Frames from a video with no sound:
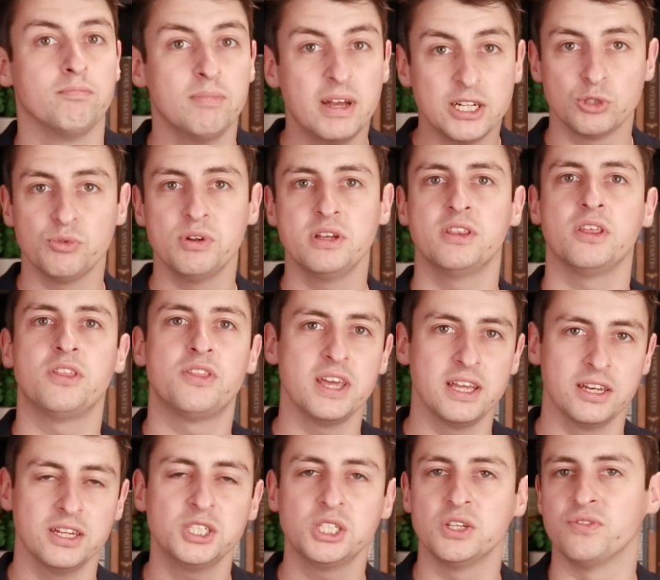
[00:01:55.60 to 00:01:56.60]
Measuring the
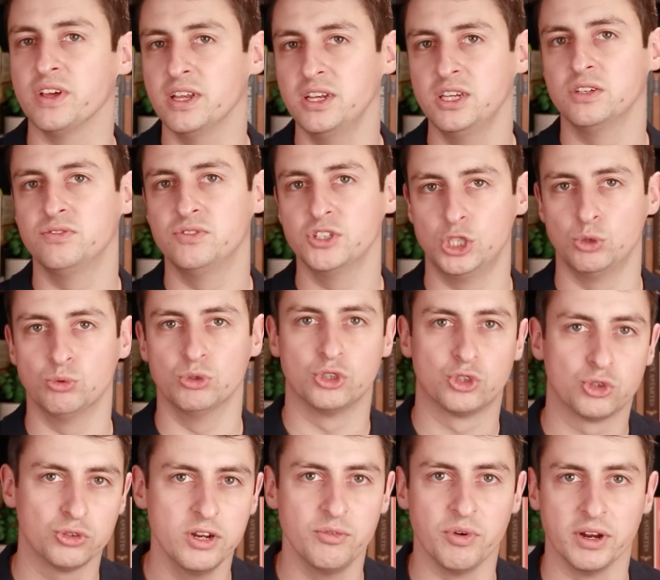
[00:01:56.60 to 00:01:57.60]
thickness of individual
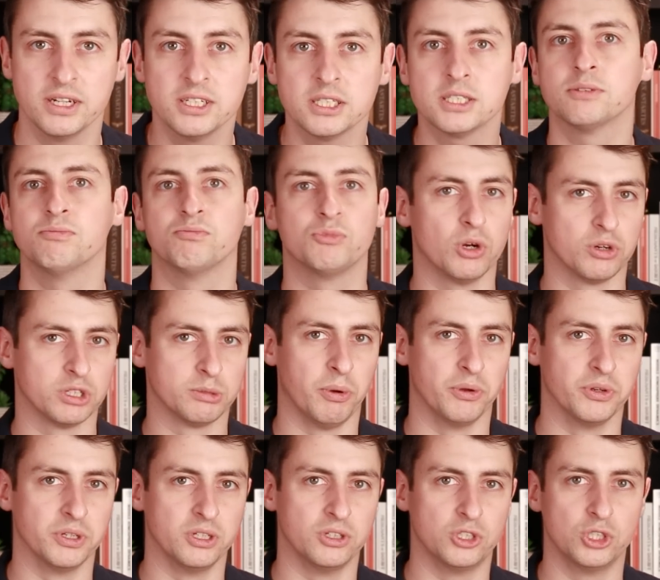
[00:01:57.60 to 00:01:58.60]
tree rings,
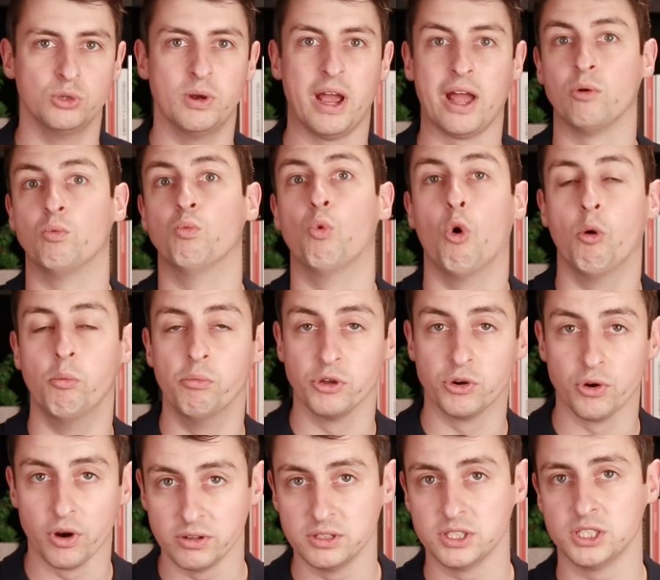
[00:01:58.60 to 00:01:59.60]
corresponding to how warm the
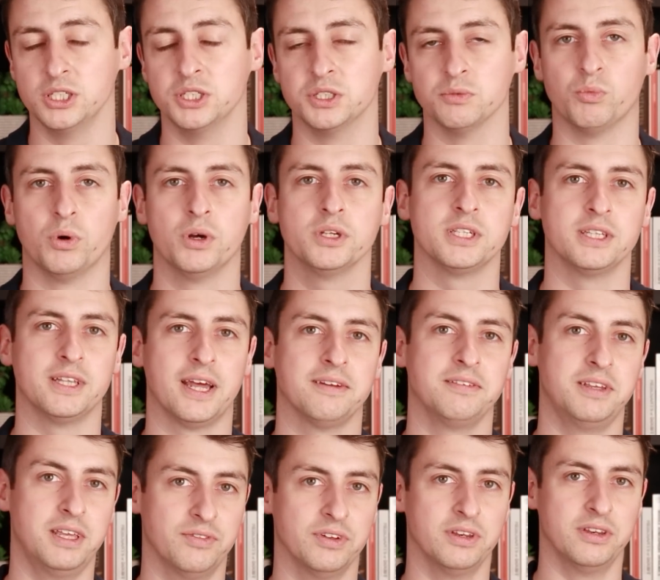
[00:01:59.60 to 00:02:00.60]
growing season was in
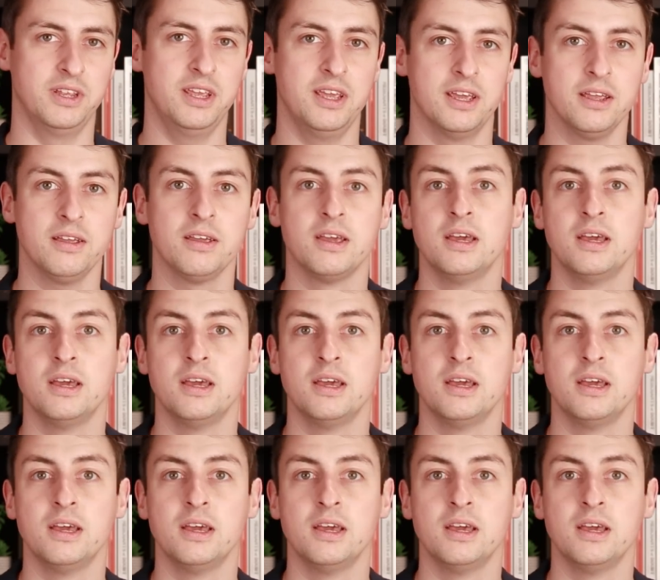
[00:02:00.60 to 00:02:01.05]
that given year,